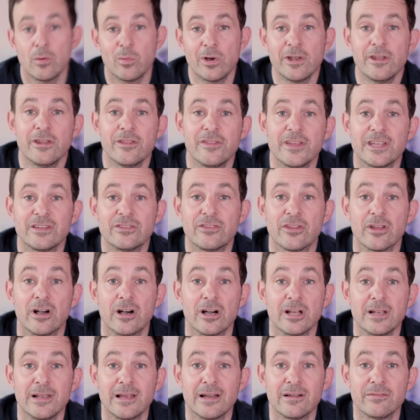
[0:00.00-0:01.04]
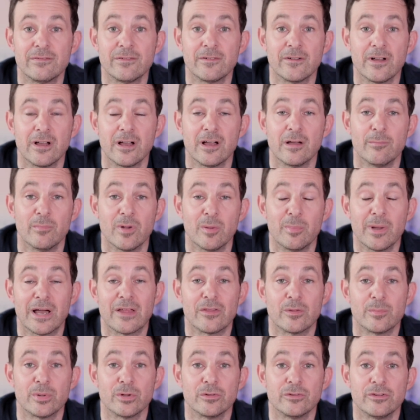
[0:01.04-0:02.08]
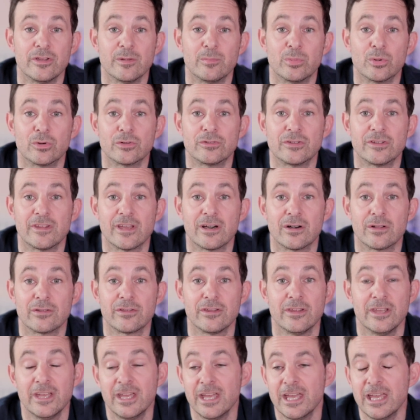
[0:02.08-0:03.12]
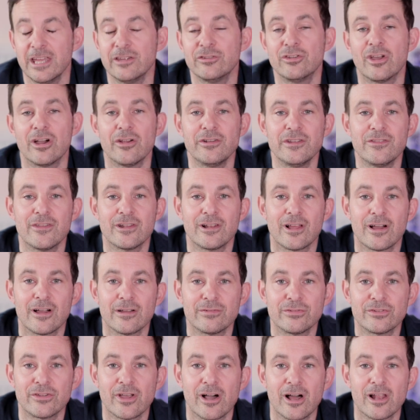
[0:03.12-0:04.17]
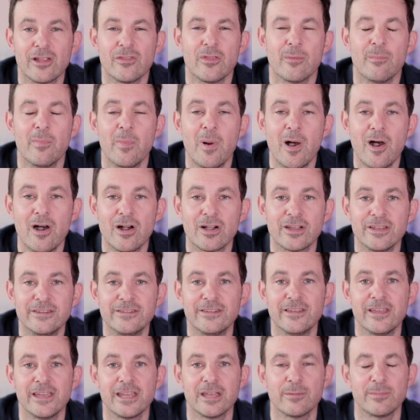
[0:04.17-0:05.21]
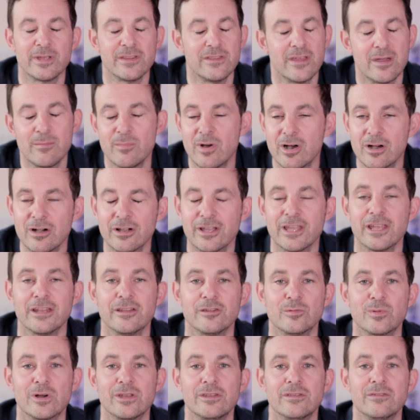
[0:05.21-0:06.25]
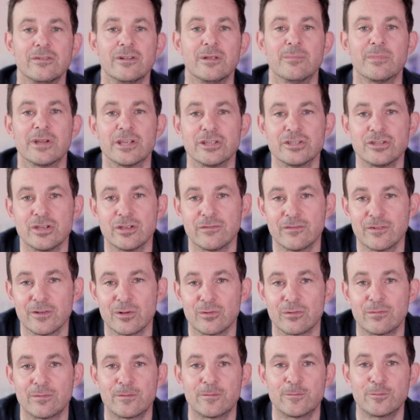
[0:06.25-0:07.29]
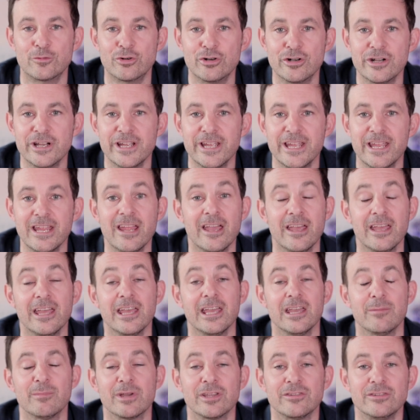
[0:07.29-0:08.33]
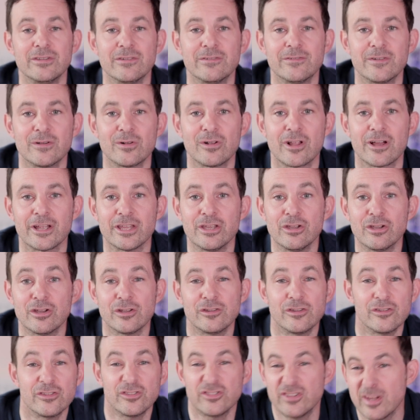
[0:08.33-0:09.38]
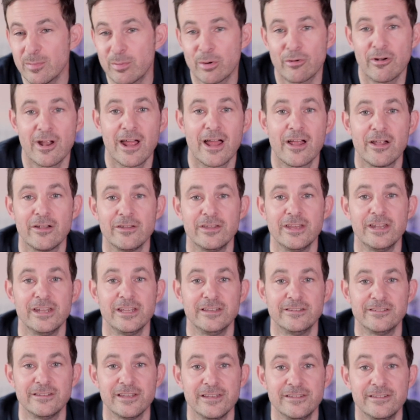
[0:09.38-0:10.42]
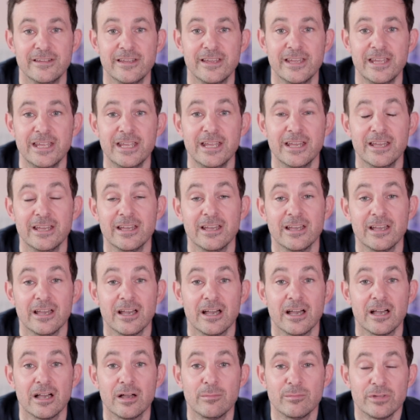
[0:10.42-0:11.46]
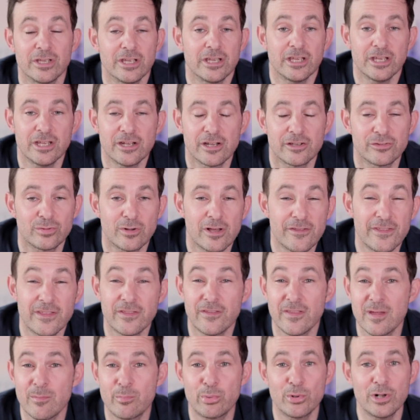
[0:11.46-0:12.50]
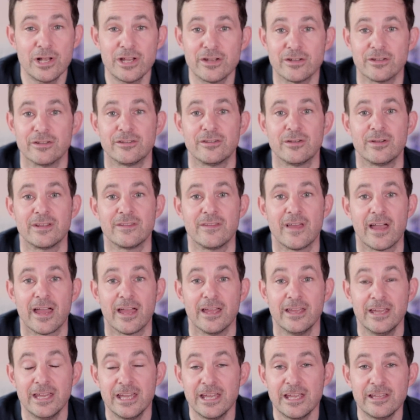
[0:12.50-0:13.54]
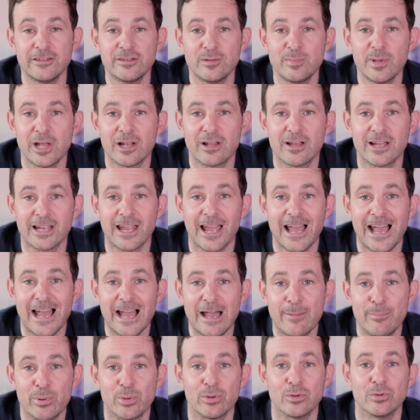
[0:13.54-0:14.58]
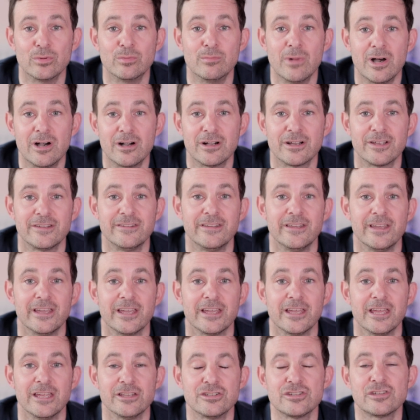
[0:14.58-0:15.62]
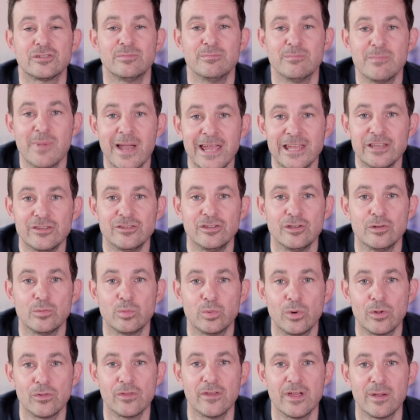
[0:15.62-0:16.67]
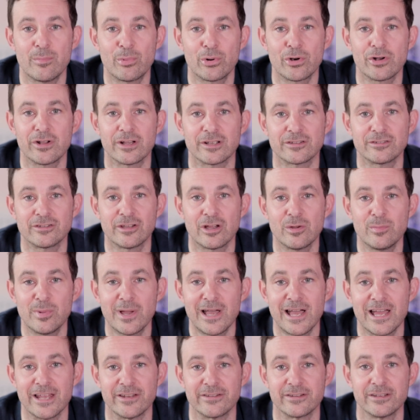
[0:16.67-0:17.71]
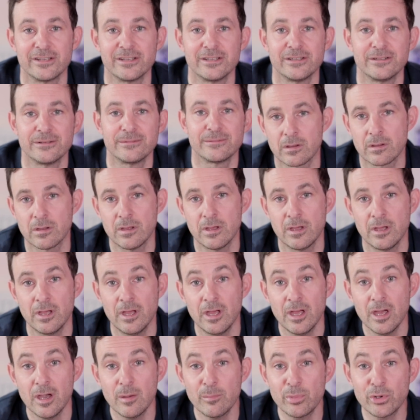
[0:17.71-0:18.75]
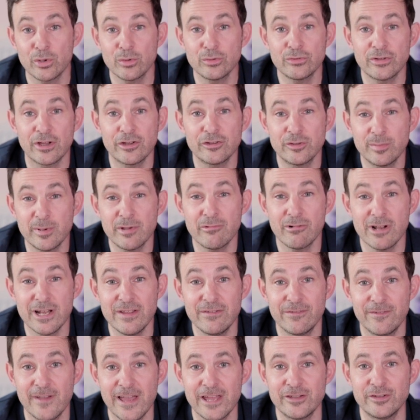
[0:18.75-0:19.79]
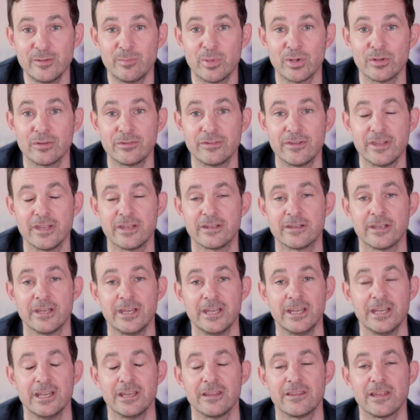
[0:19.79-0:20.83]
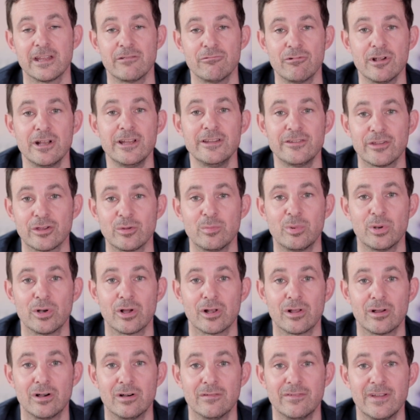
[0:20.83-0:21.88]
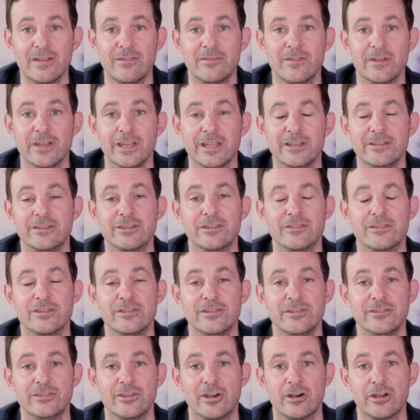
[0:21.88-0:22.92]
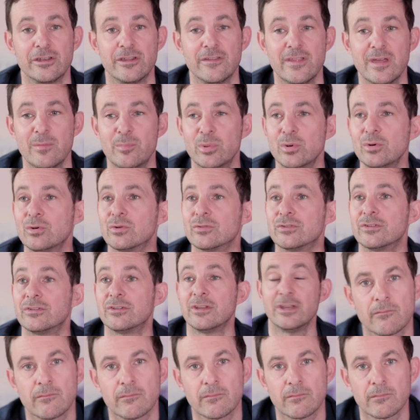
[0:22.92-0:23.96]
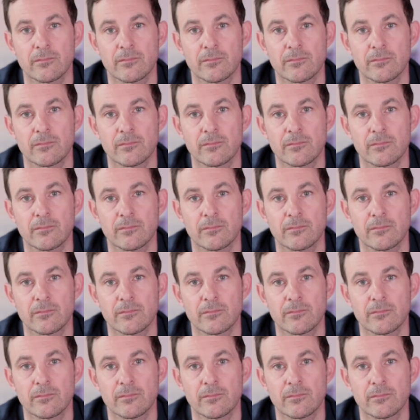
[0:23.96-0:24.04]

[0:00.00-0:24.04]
One of the things that I love about the Boosted Board Stealth is not only the lifestyle and the marketing. I mean, their marketing is wonderful. It makes you feel free. It makes you feel like you can just zip around any city. So I think they're brilliant at doing that. It's a bit like Apple marketing. It just makes you want their product so bad. But also, to be really fair to Boosted, they really do put a lot of effort into the design of their boards.